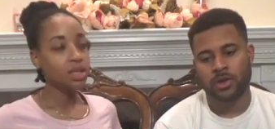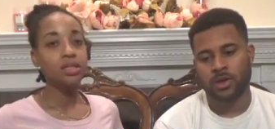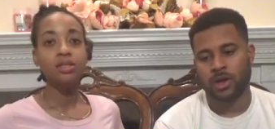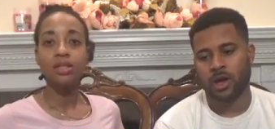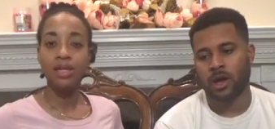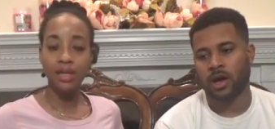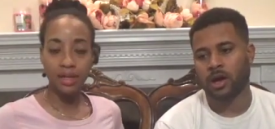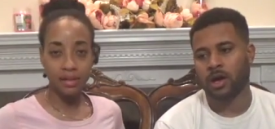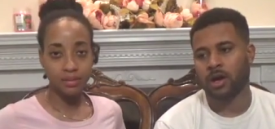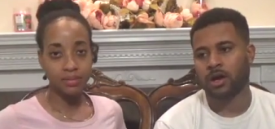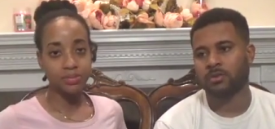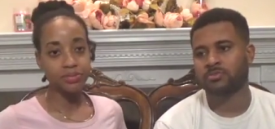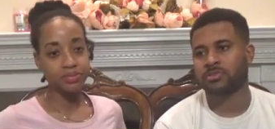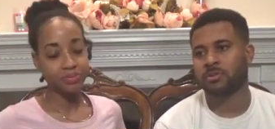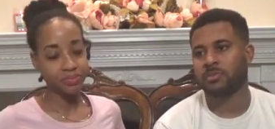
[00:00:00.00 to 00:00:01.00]
Speaker 1: yeah.
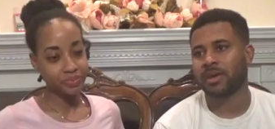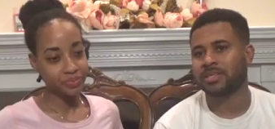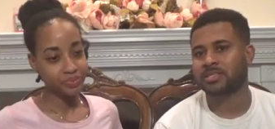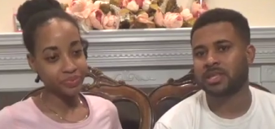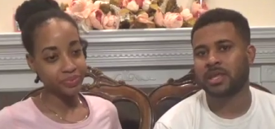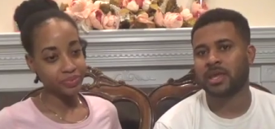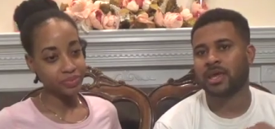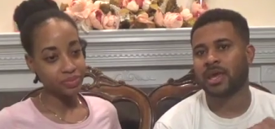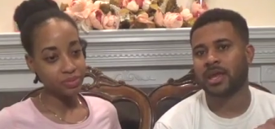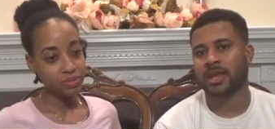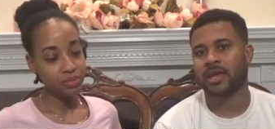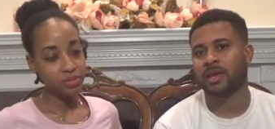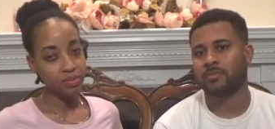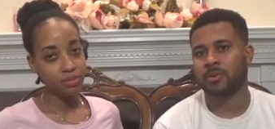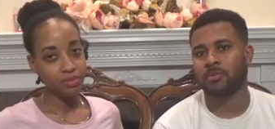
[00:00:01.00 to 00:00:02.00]
um, to basically kind
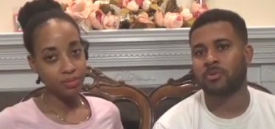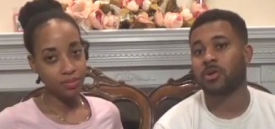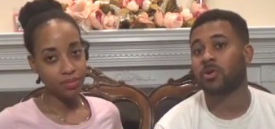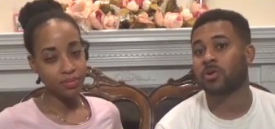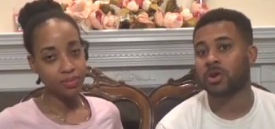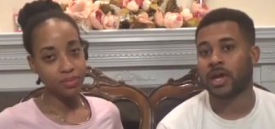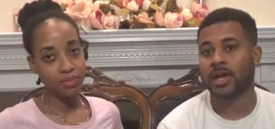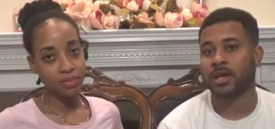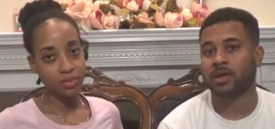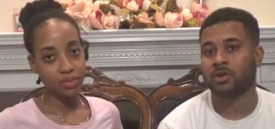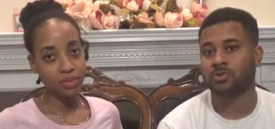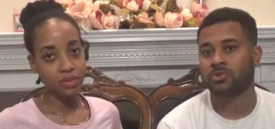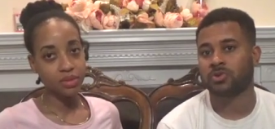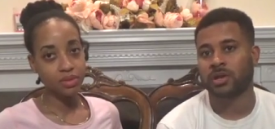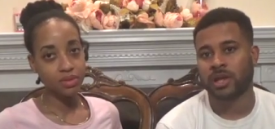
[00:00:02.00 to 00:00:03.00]
of help it. And we're gonna kind of
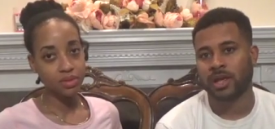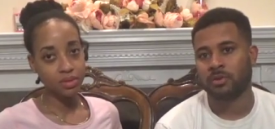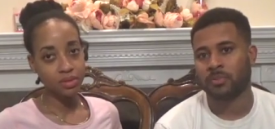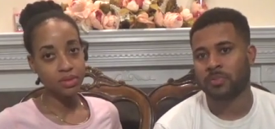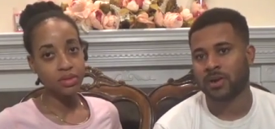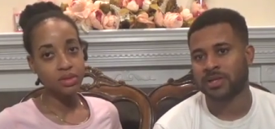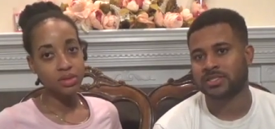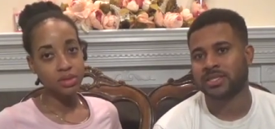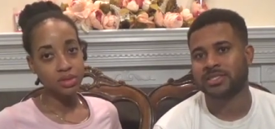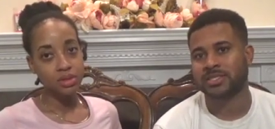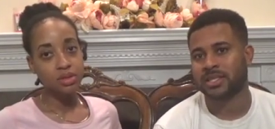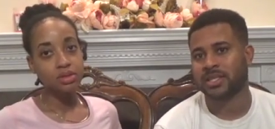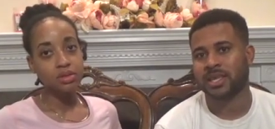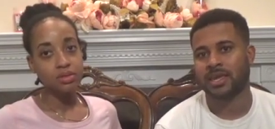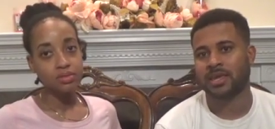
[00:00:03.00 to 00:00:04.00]
go through the labor process
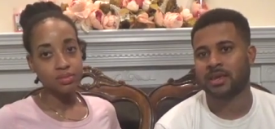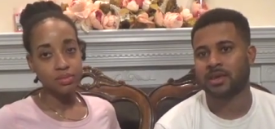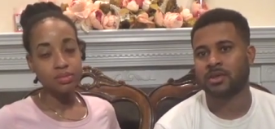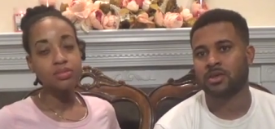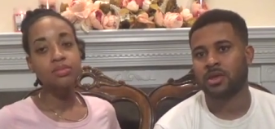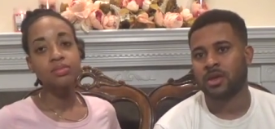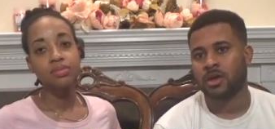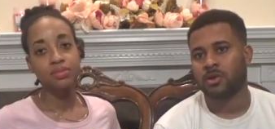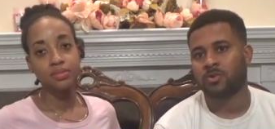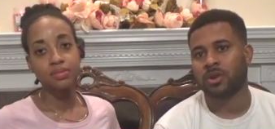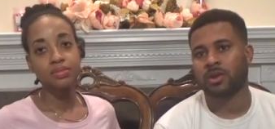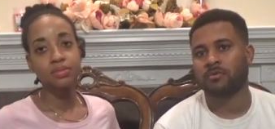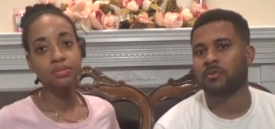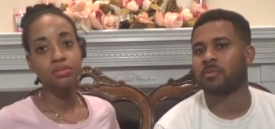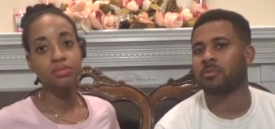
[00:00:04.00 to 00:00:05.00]
at the end
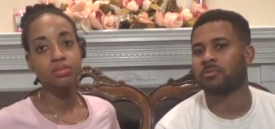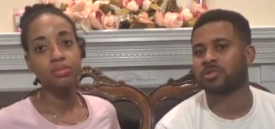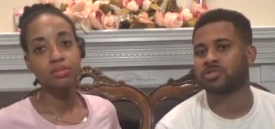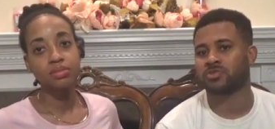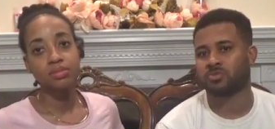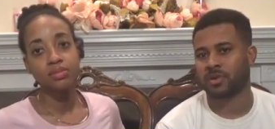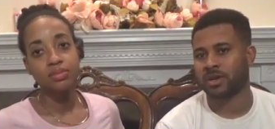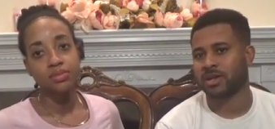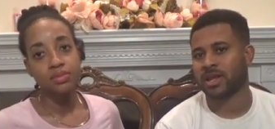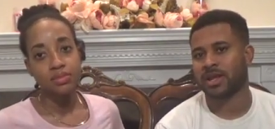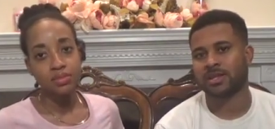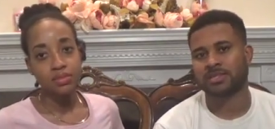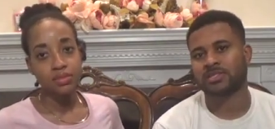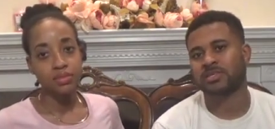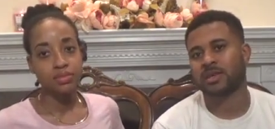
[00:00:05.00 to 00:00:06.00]
whatever but we just running
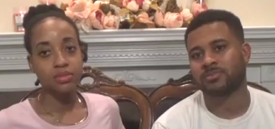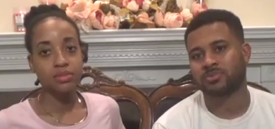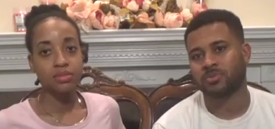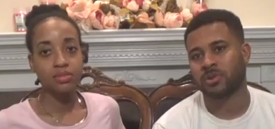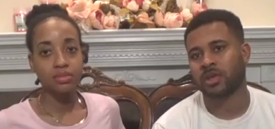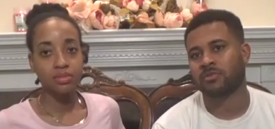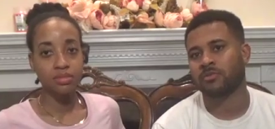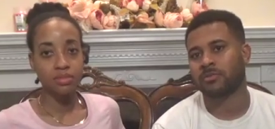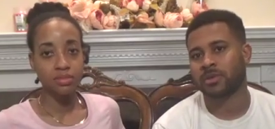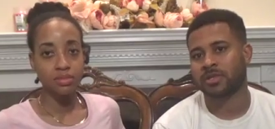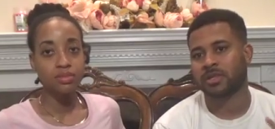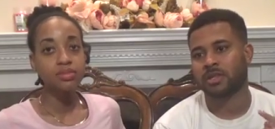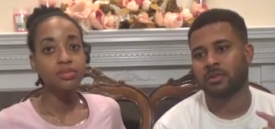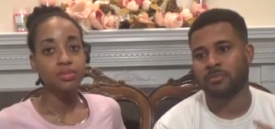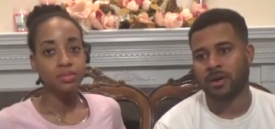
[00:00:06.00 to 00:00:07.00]
down the steps whatever
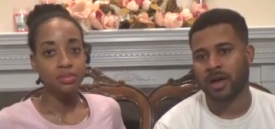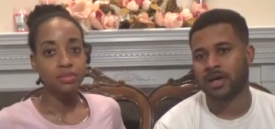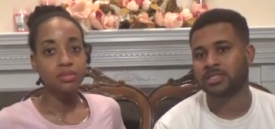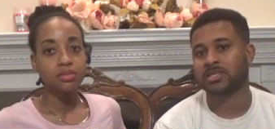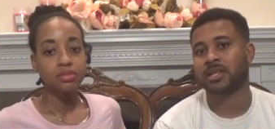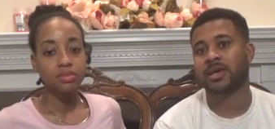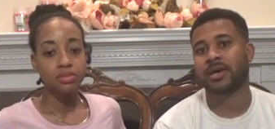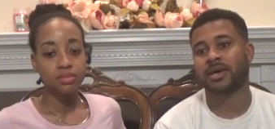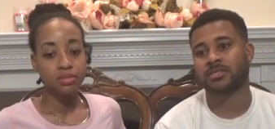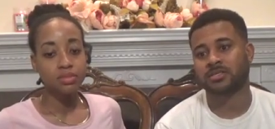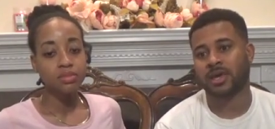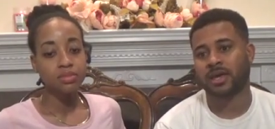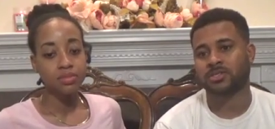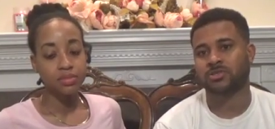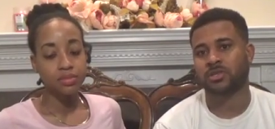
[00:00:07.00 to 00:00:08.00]
but Lamaze class
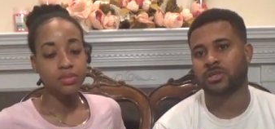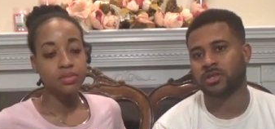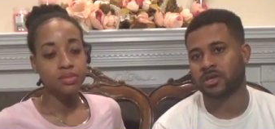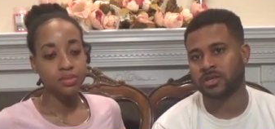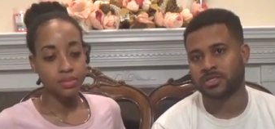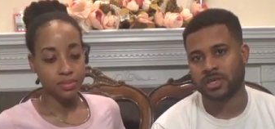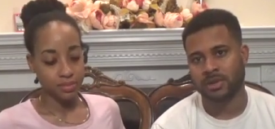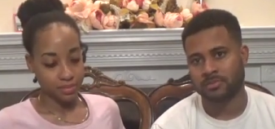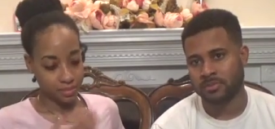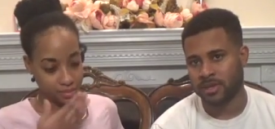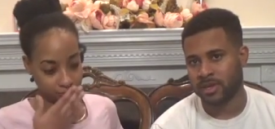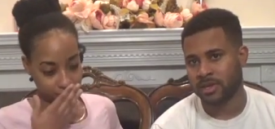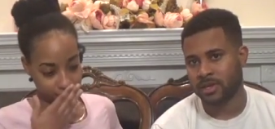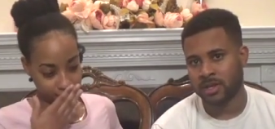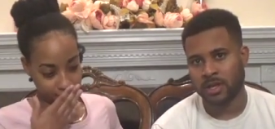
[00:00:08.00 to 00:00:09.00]
actually does help
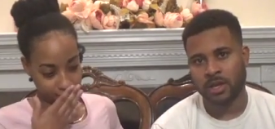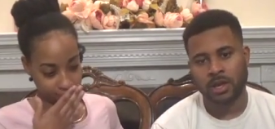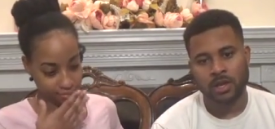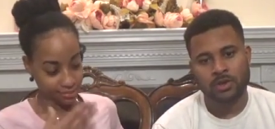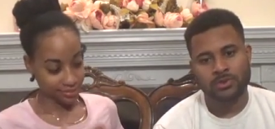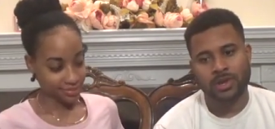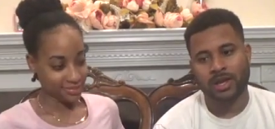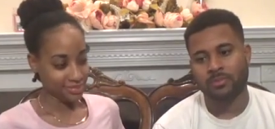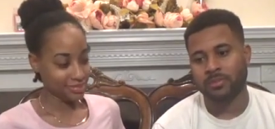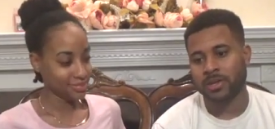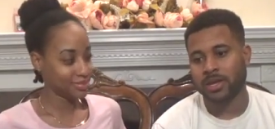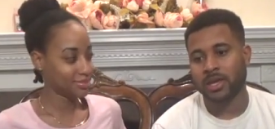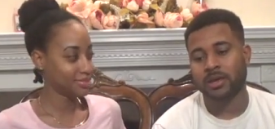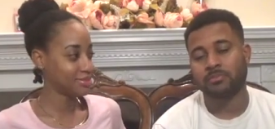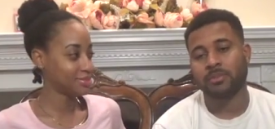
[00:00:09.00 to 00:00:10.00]
men you know what I
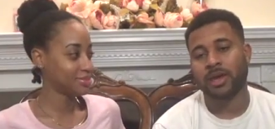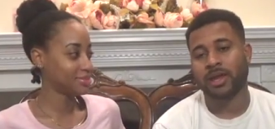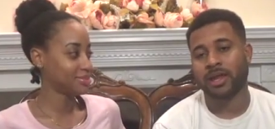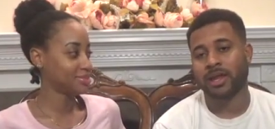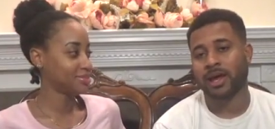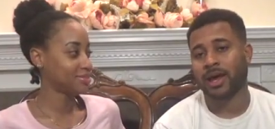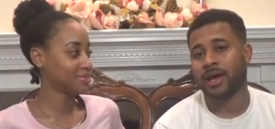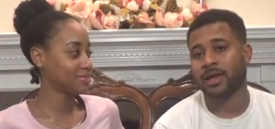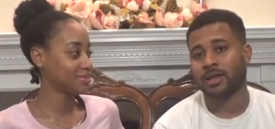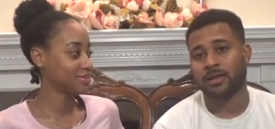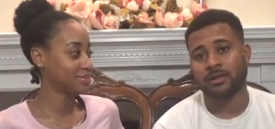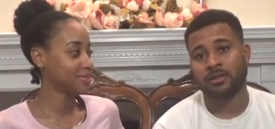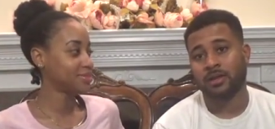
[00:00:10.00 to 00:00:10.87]
mean they helped me out a lot and